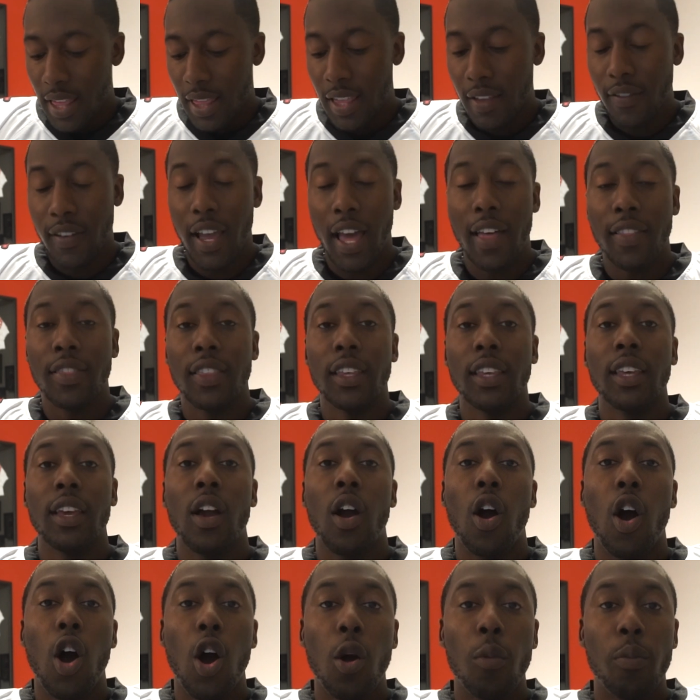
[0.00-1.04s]
They've got the
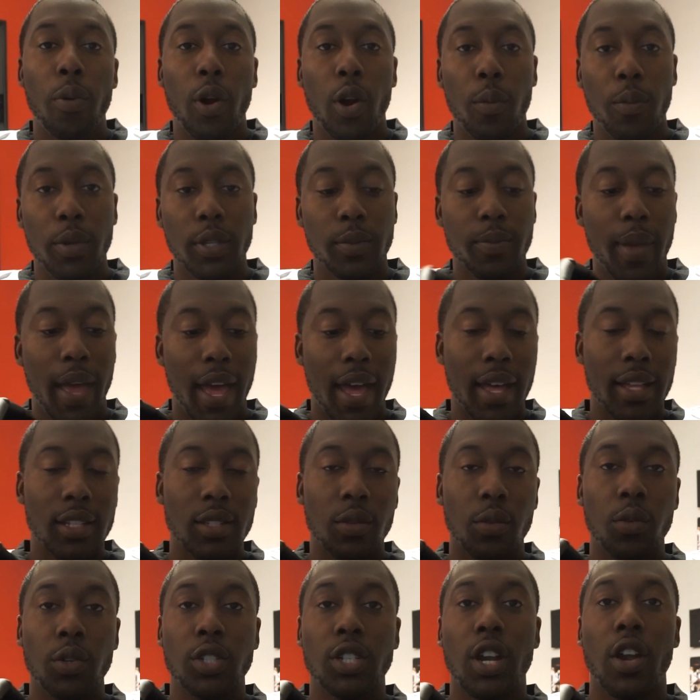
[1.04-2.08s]
all-purpose pads,
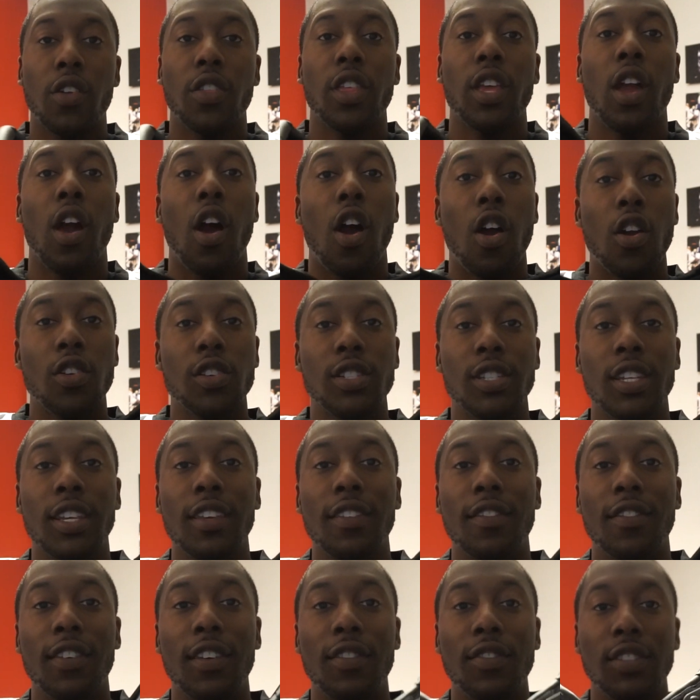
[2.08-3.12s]
which are the
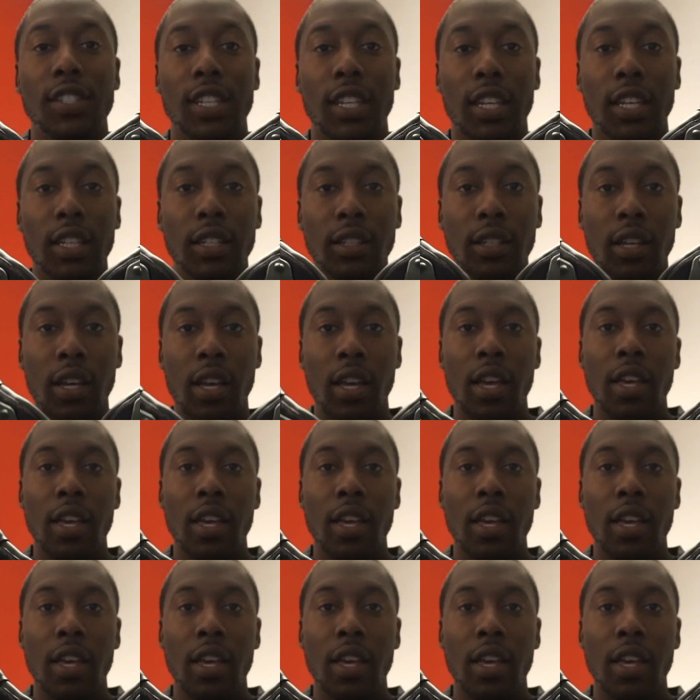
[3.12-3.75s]
RZ15.